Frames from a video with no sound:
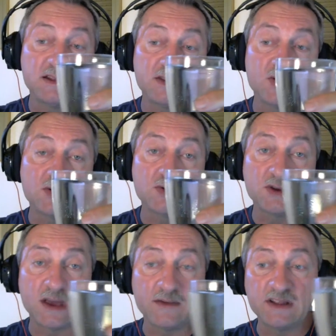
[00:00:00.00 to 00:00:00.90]
is good to
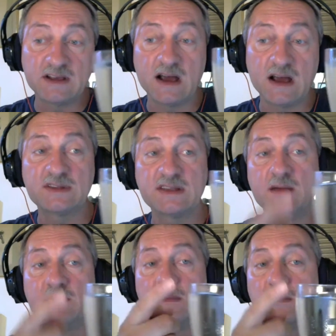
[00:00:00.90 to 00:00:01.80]
have in house
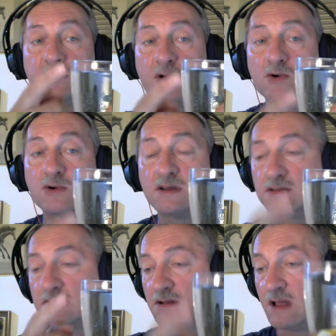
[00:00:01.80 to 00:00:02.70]
some
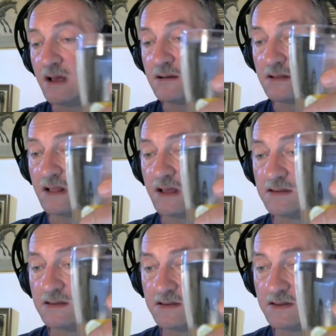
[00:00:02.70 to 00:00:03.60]
broken glasses.